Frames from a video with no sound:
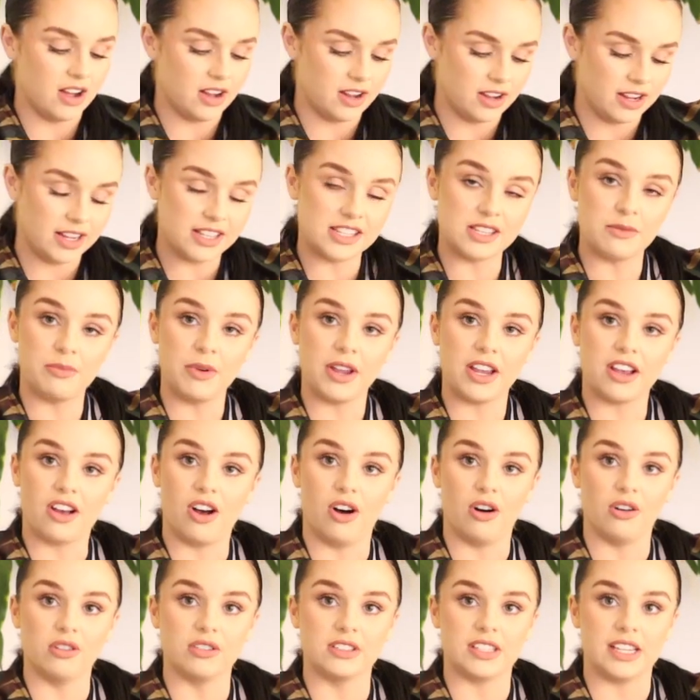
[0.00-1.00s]
It's a bit
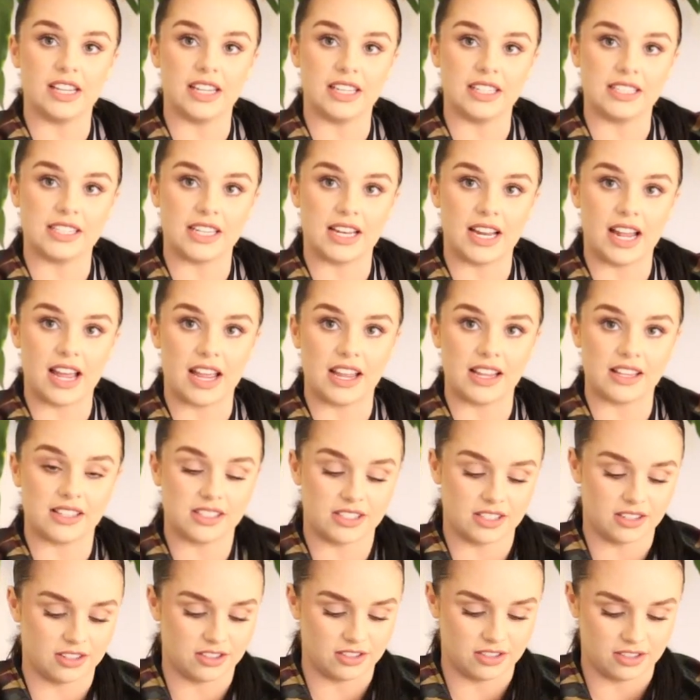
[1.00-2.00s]
cold here today,
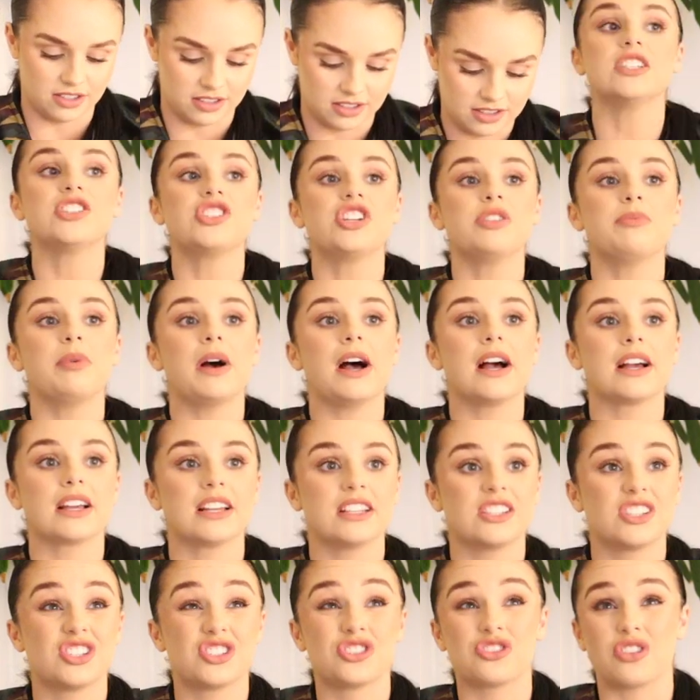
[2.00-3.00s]
so. Does she bark
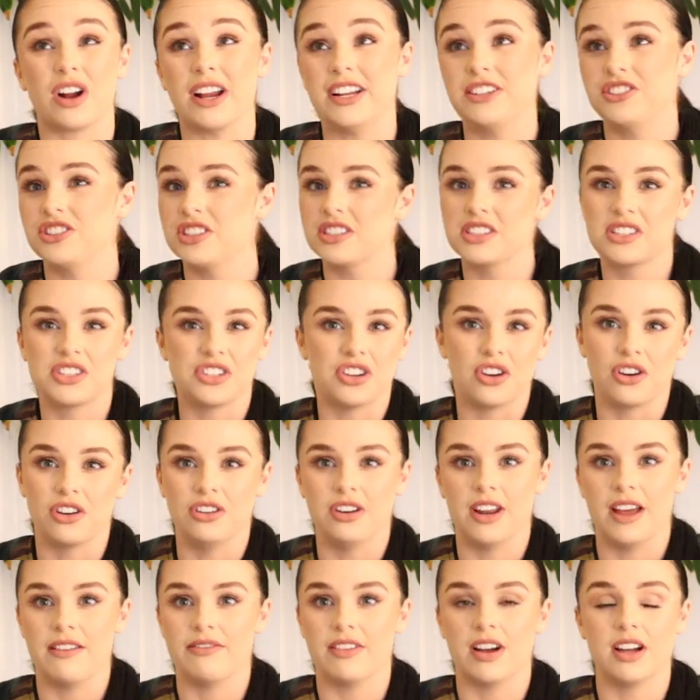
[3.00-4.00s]
at strangers? No,
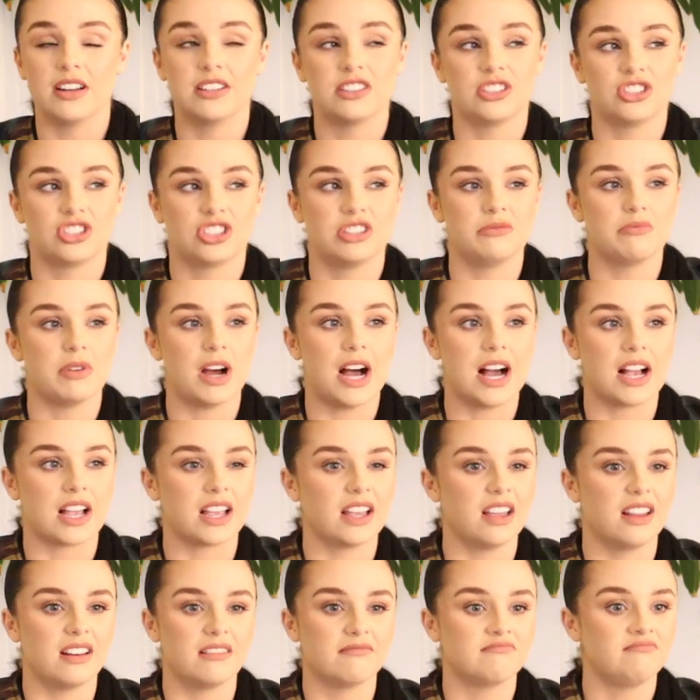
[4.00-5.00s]
never. Does she bark
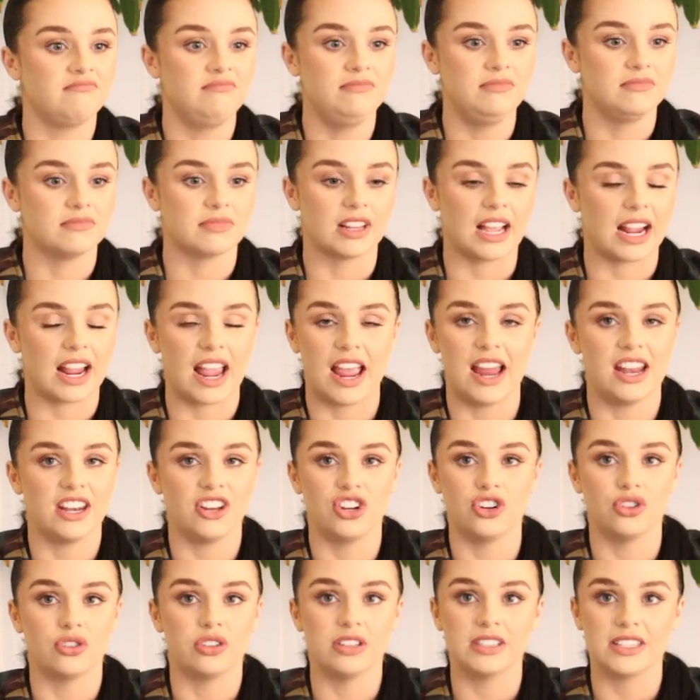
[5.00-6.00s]
at like
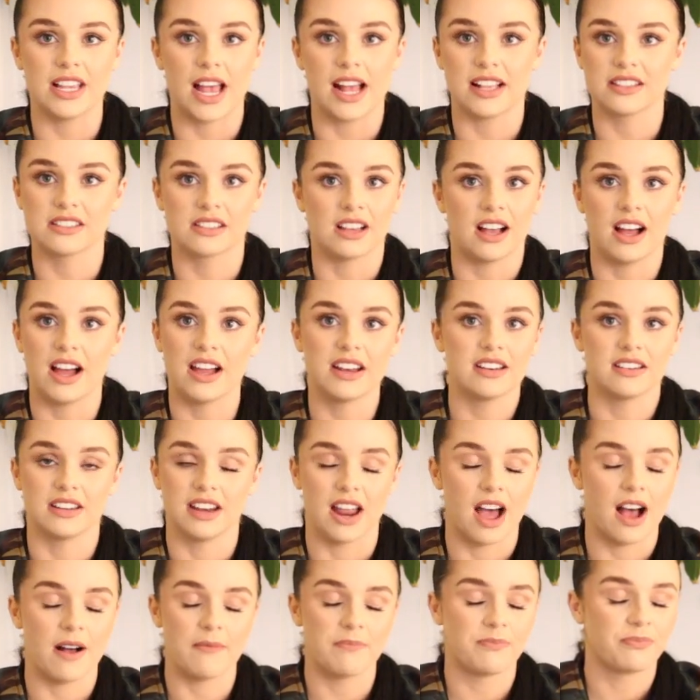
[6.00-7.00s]
any noise outside?
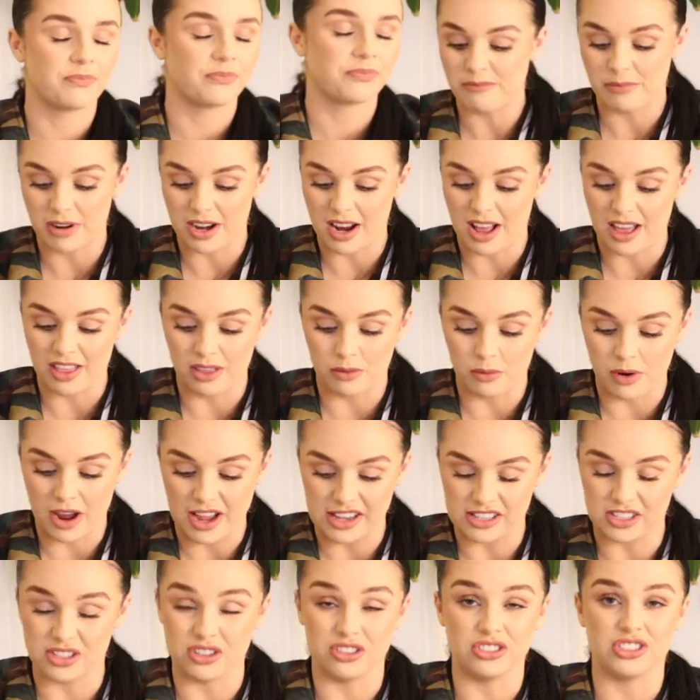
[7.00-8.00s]
No. But
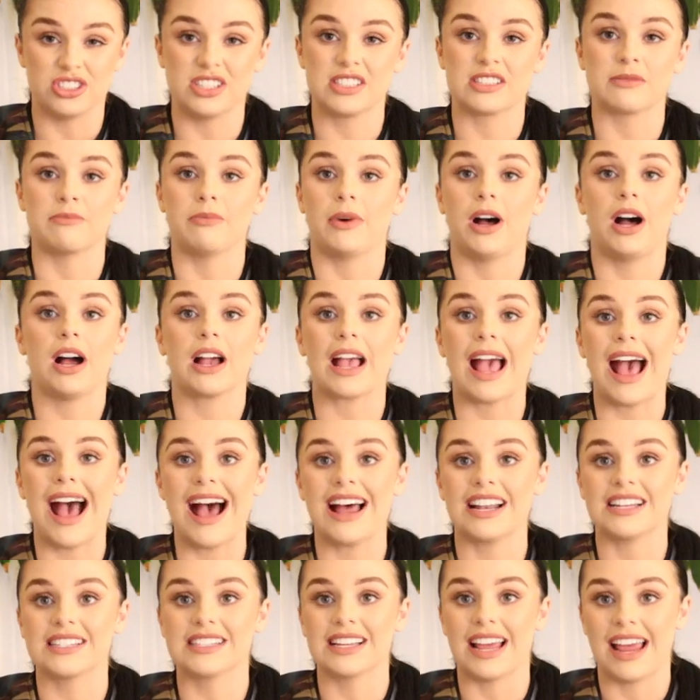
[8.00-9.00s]
otherwise, no, she doesn't bark
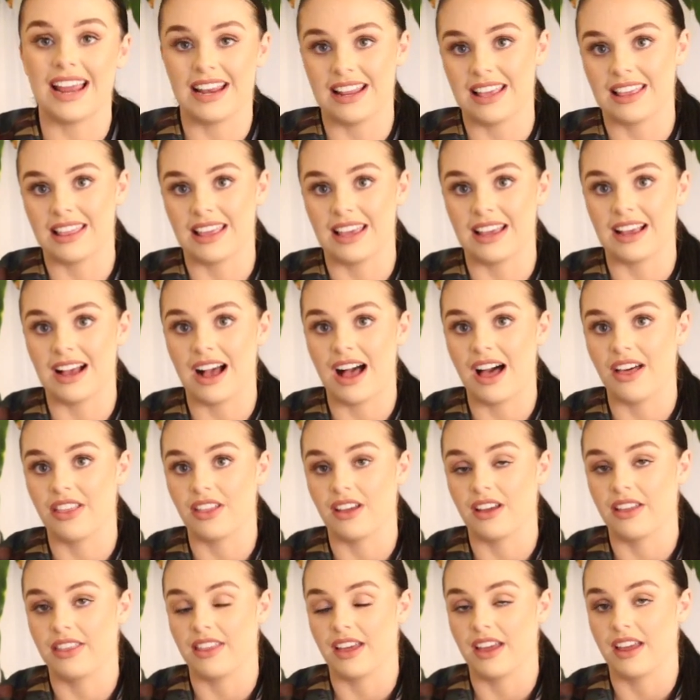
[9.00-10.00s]
at anything
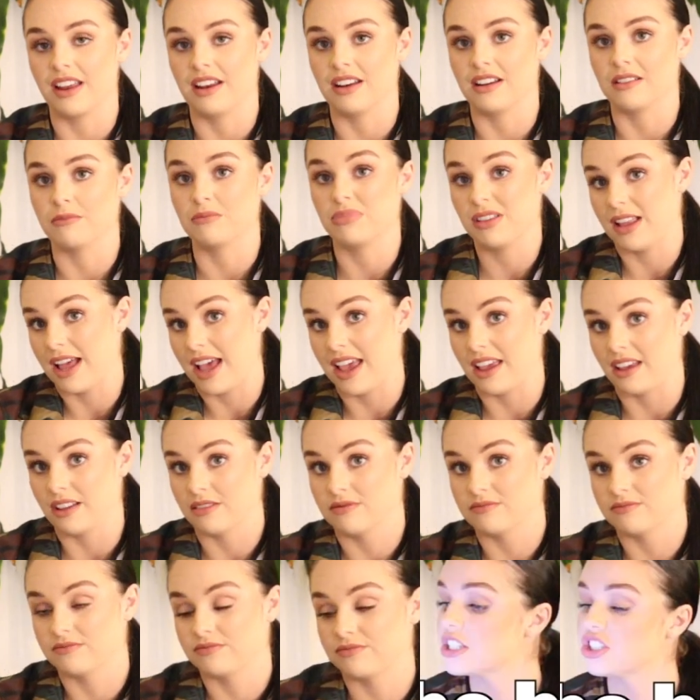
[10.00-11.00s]
other than play.
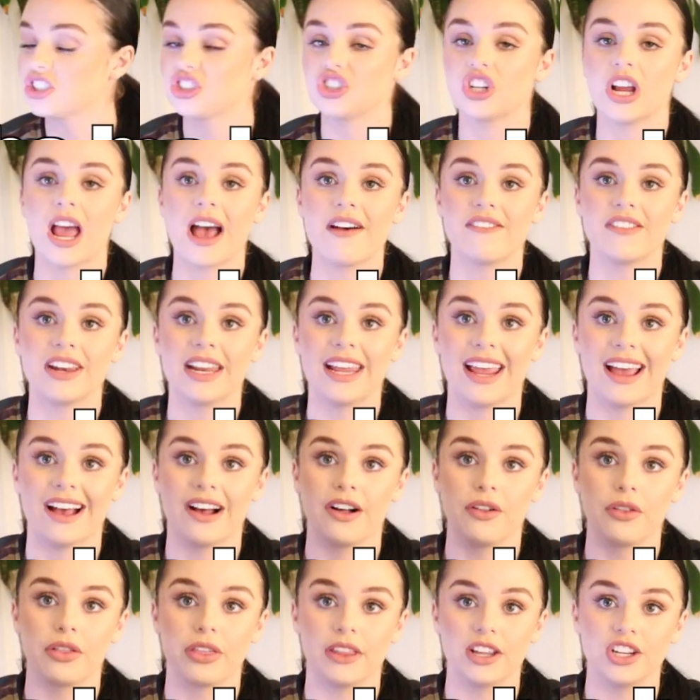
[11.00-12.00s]
Does she have any
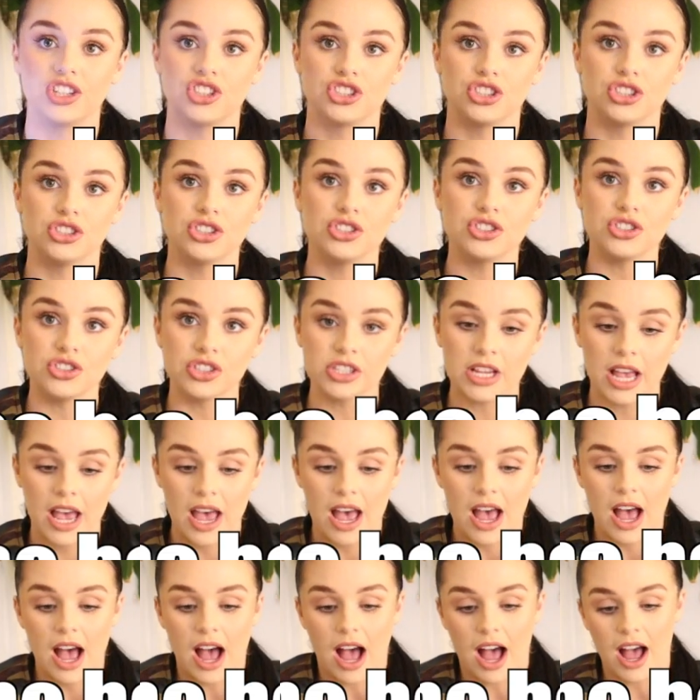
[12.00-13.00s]
health issues?
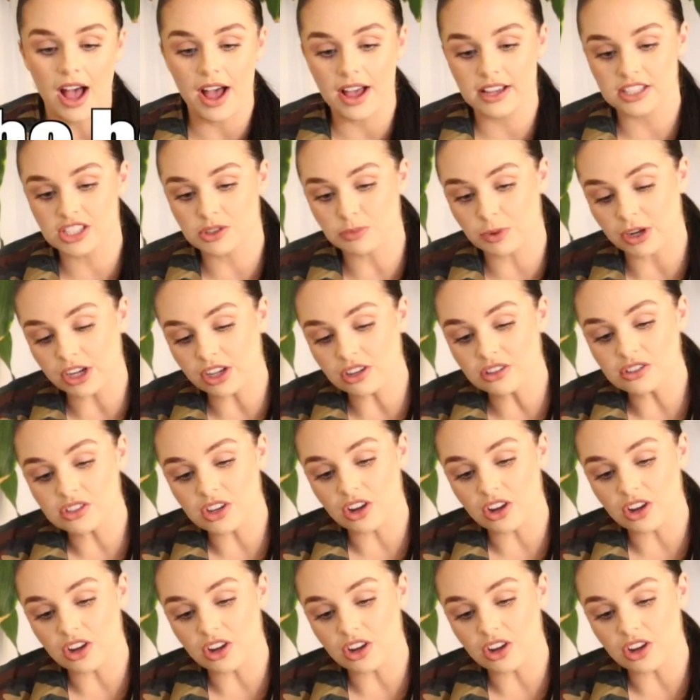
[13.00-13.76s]
Sprinkle's